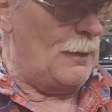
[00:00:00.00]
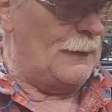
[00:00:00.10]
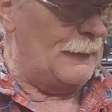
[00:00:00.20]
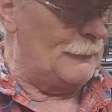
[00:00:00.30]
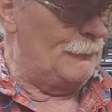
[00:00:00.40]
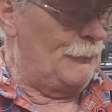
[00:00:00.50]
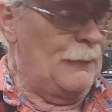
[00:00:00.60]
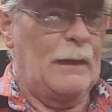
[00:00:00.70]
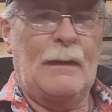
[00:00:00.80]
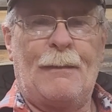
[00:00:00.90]
but
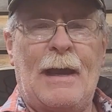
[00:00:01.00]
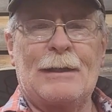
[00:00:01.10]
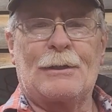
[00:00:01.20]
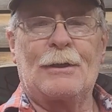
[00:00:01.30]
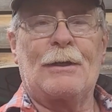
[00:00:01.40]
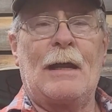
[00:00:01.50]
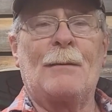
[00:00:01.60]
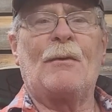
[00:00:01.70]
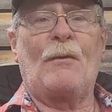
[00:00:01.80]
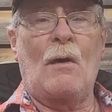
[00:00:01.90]
the patch looked
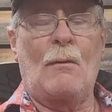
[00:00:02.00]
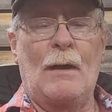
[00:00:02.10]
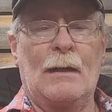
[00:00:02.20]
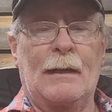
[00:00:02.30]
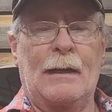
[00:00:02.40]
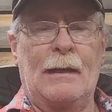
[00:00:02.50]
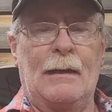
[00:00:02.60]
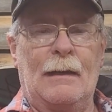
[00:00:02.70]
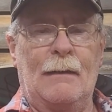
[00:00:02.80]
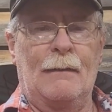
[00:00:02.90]
like before I welded it,
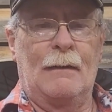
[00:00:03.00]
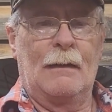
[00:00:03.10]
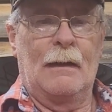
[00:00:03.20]
and